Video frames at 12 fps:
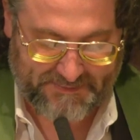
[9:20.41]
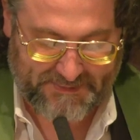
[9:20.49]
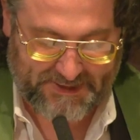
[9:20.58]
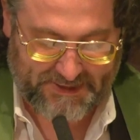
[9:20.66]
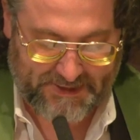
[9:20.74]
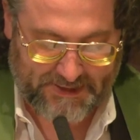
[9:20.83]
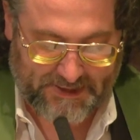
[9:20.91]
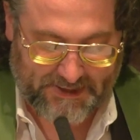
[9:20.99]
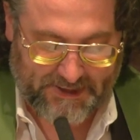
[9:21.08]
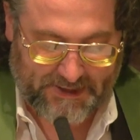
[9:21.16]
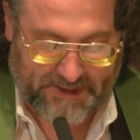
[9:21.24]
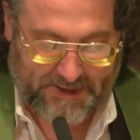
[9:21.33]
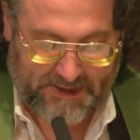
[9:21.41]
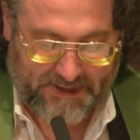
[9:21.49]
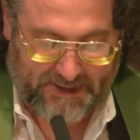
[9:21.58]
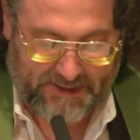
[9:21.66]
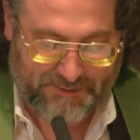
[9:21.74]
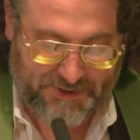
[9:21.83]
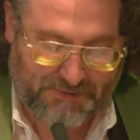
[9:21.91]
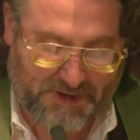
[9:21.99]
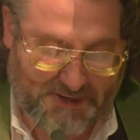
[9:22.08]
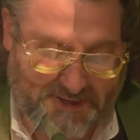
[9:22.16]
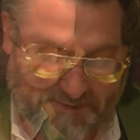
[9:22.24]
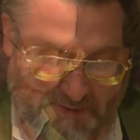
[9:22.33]
It was a
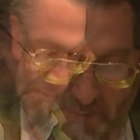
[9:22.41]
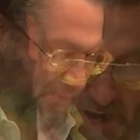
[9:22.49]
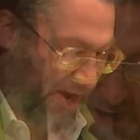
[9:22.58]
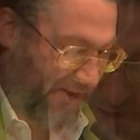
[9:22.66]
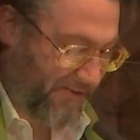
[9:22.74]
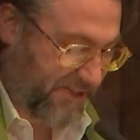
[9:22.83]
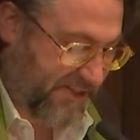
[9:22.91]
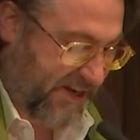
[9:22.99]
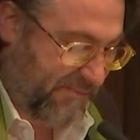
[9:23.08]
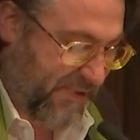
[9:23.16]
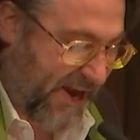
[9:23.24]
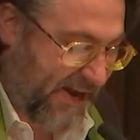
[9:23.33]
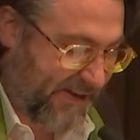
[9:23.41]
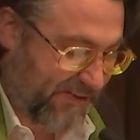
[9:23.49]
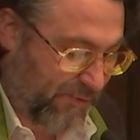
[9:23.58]
relatively minor setback,